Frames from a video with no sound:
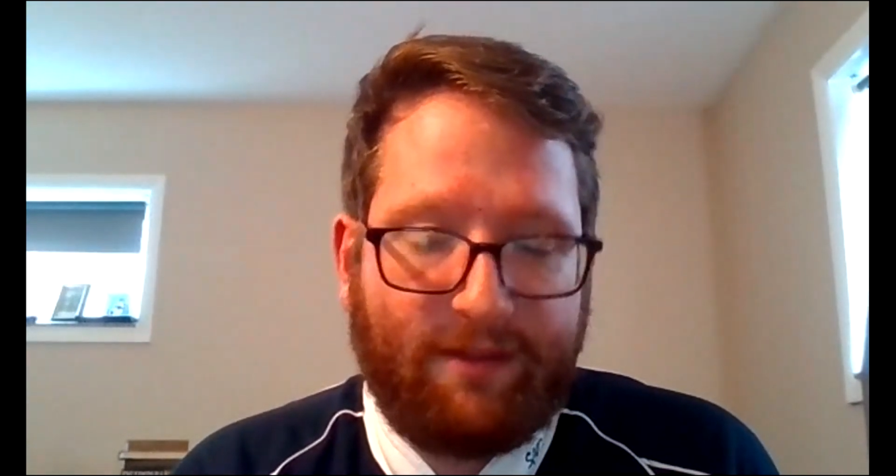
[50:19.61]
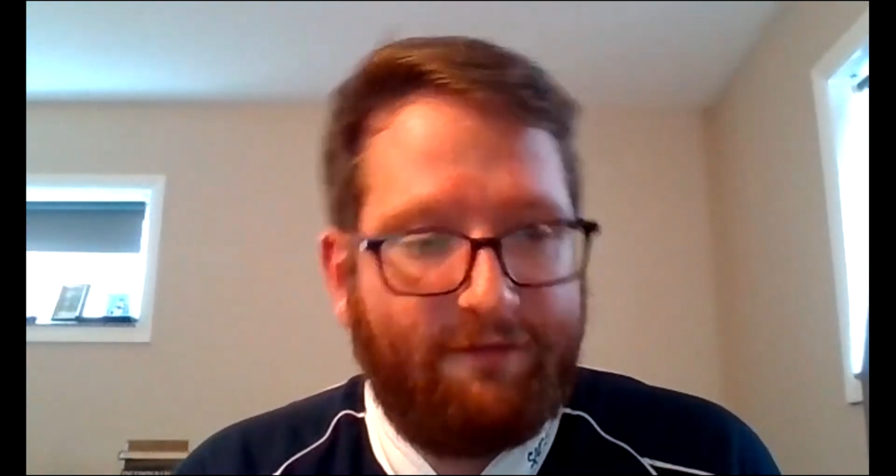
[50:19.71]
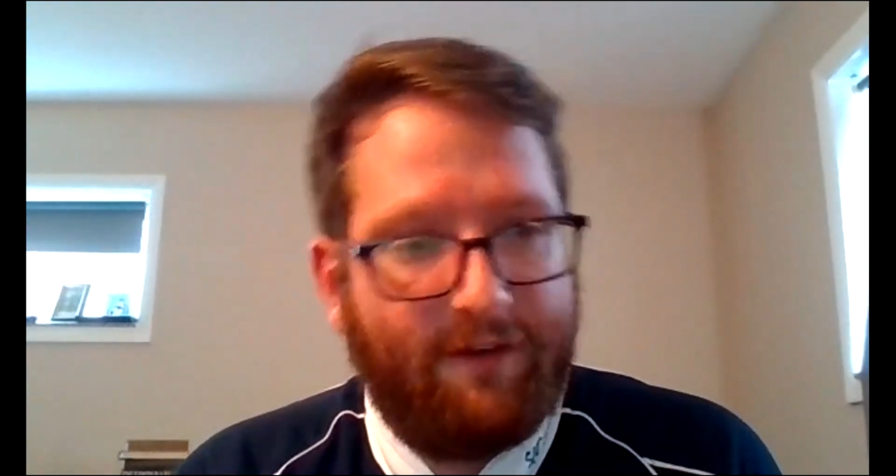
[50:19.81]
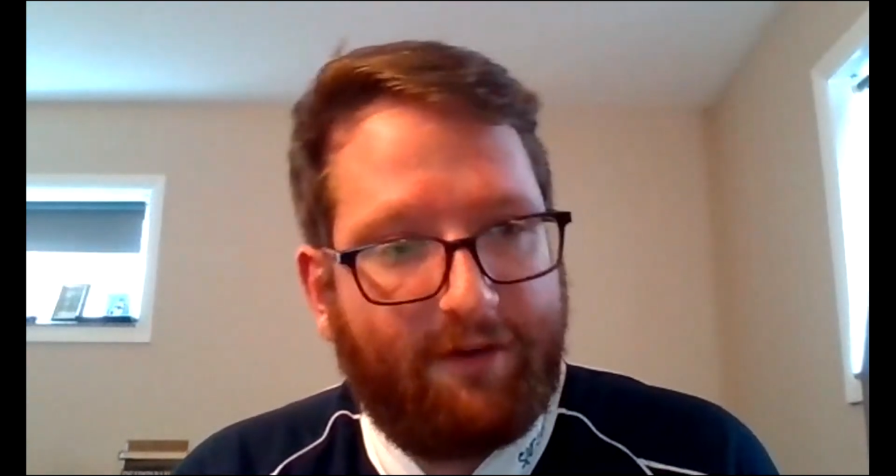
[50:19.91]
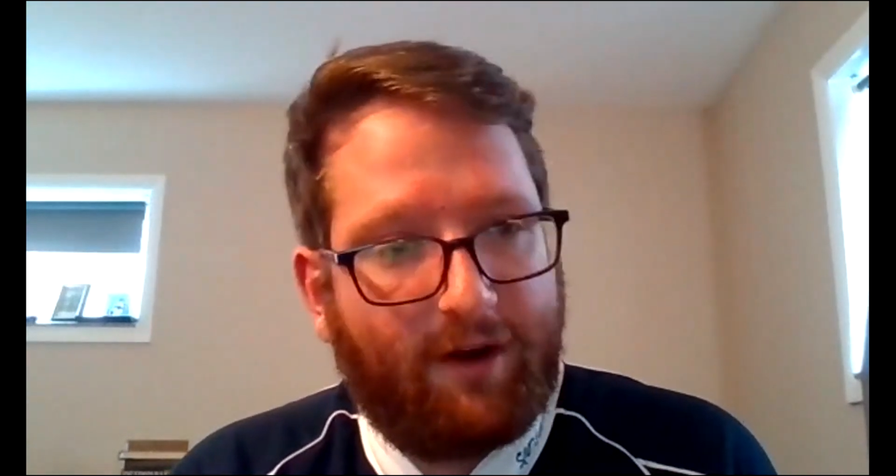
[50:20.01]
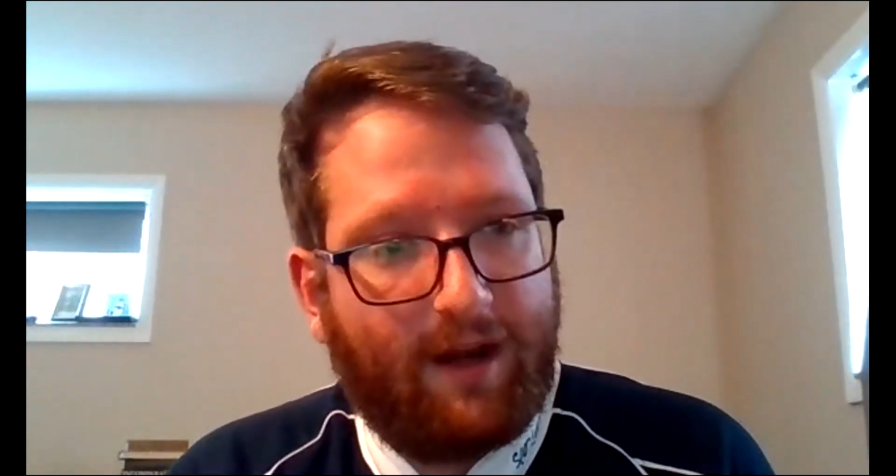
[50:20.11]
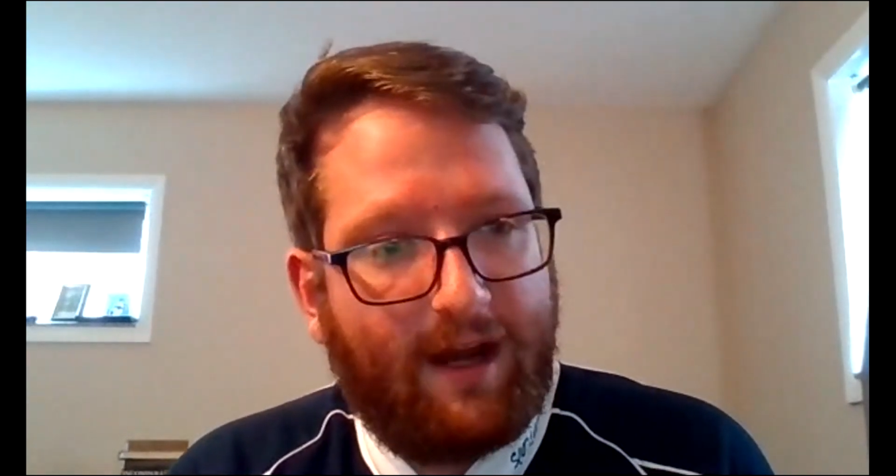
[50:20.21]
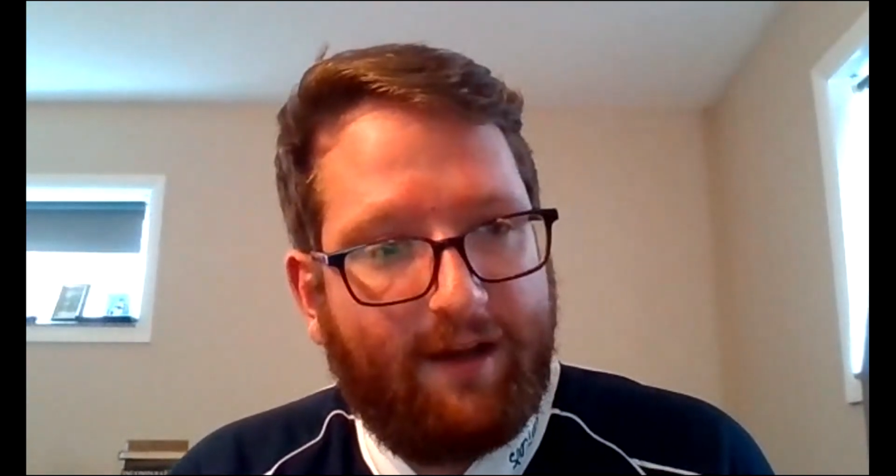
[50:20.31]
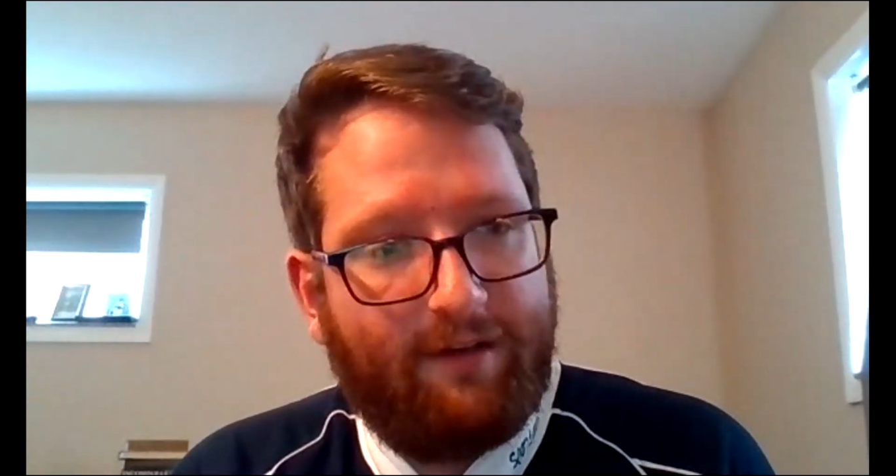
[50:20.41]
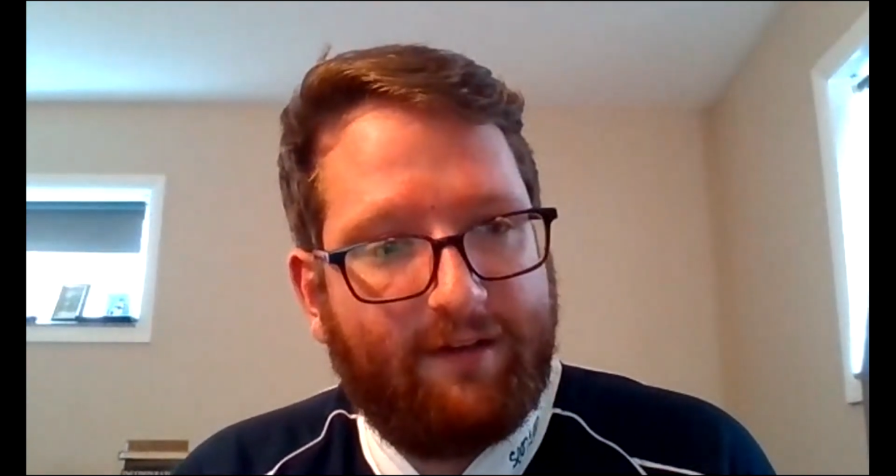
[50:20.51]
5th
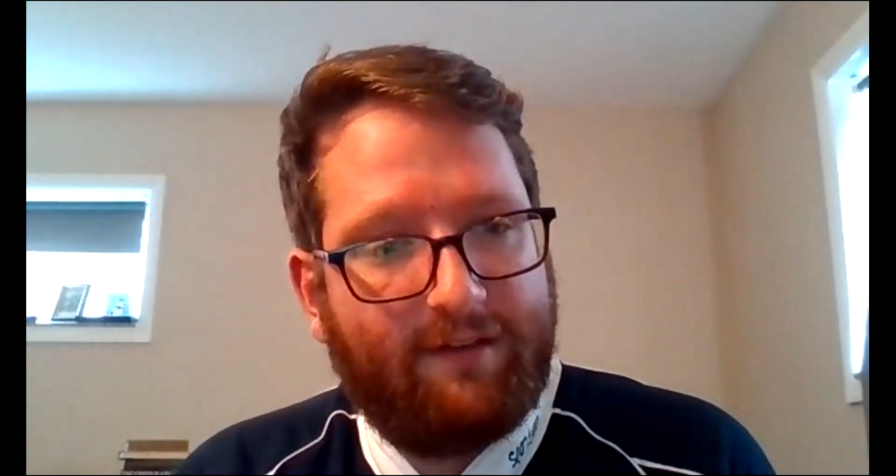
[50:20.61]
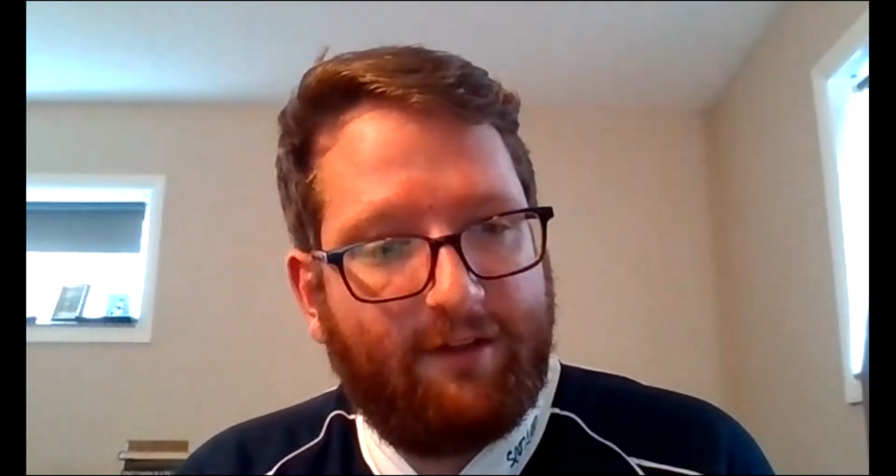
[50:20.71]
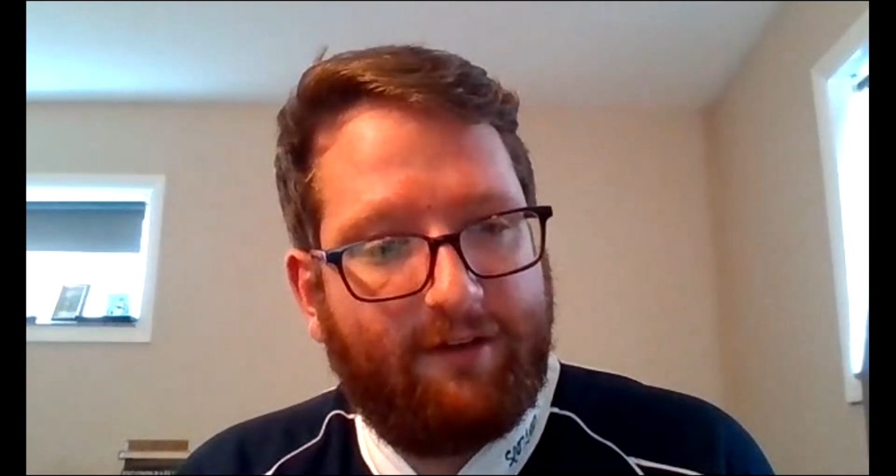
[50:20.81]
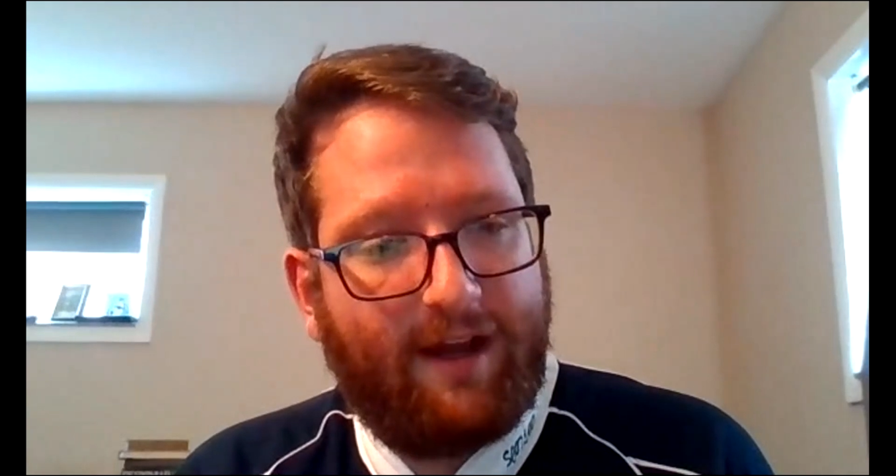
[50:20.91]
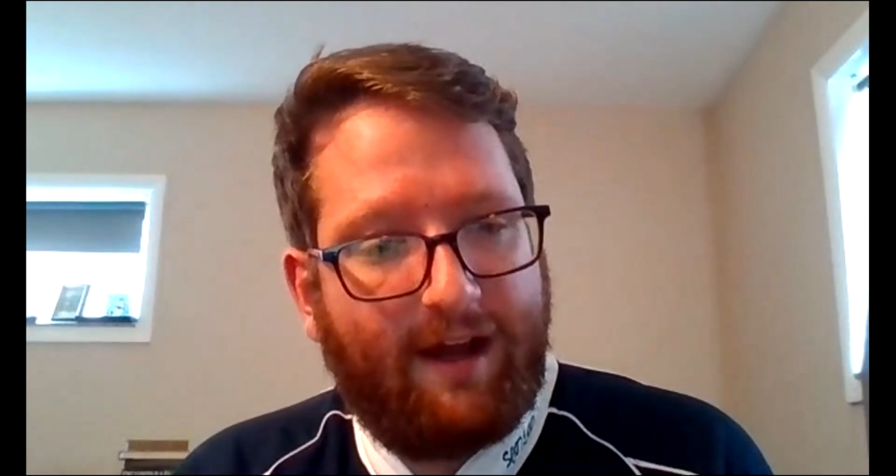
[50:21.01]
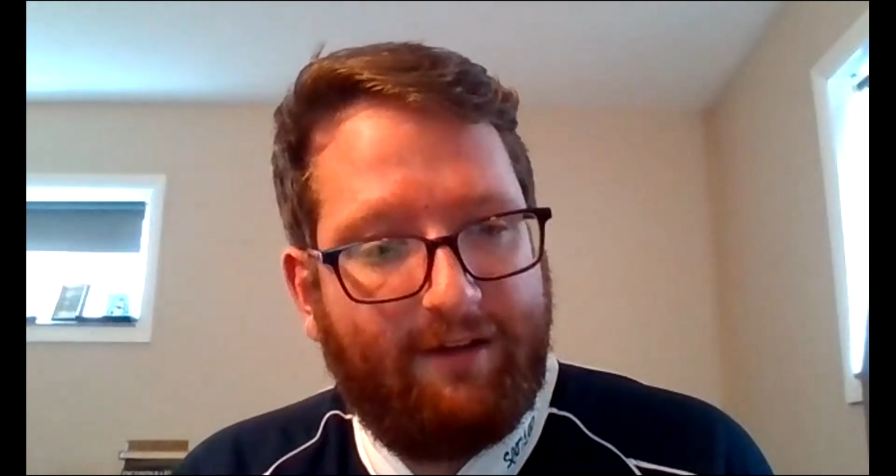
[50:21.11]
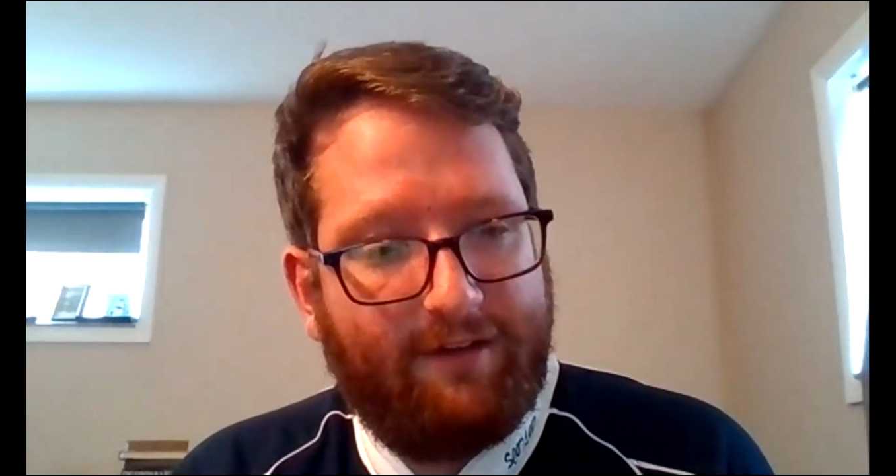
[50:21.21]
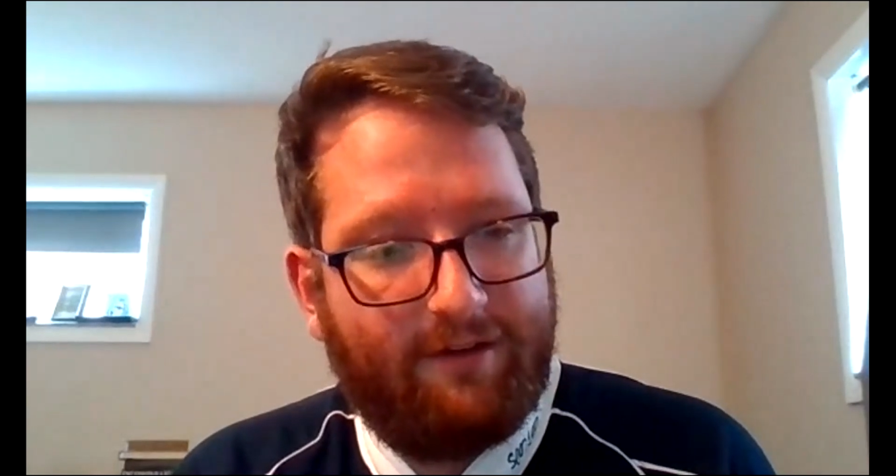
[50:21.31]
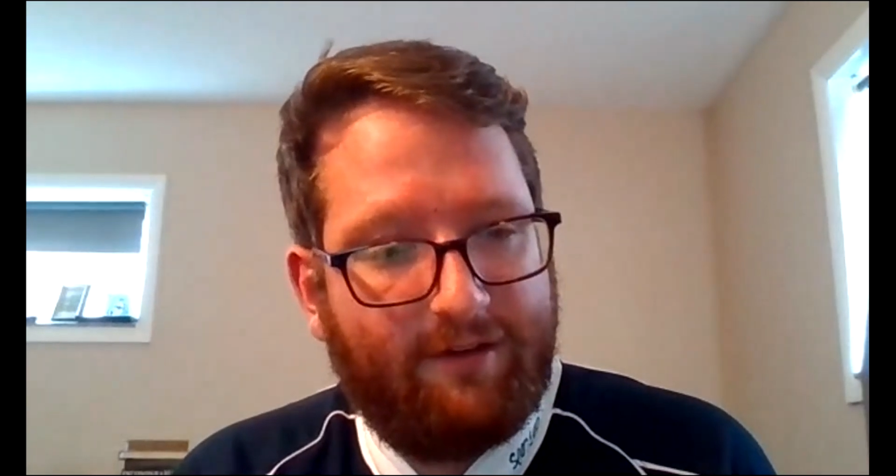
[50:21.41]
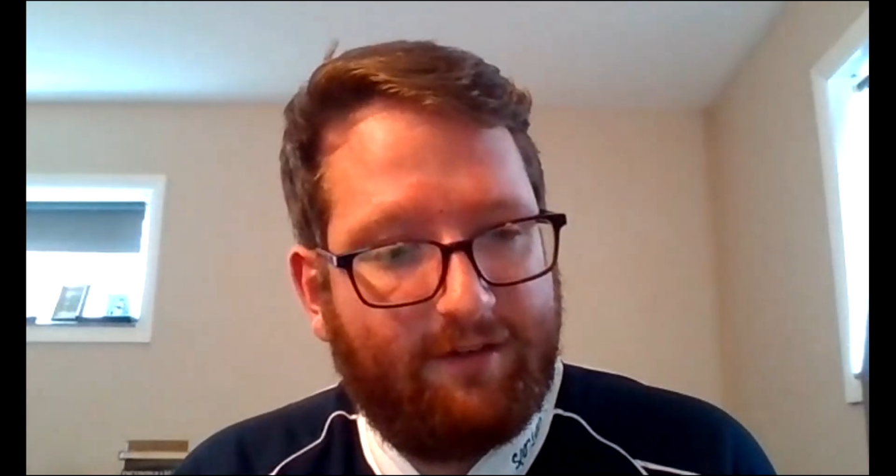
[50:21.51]
Argyll and Sutherland
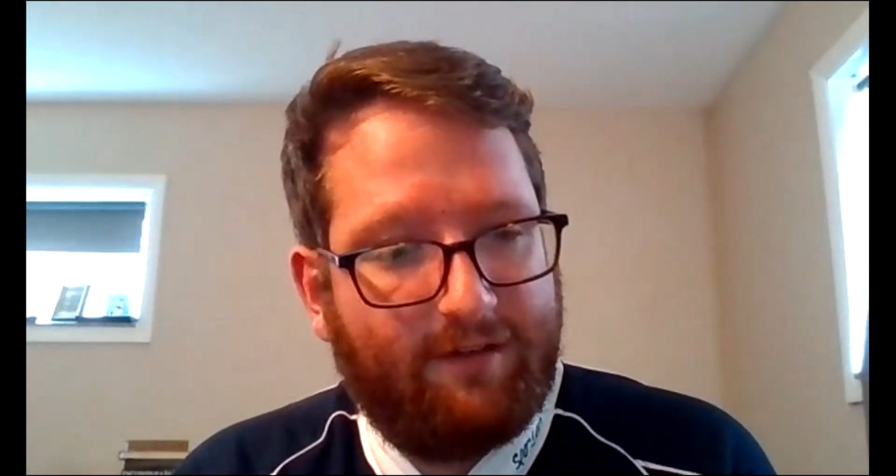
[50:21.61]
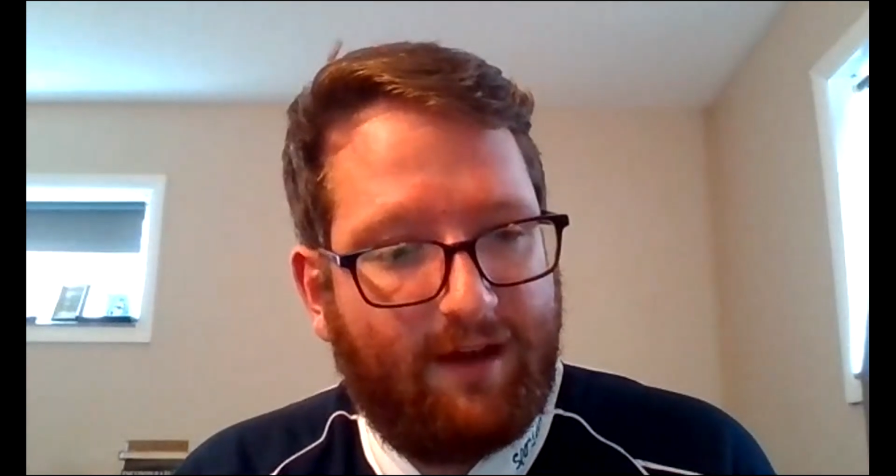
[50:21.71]
Highlanders,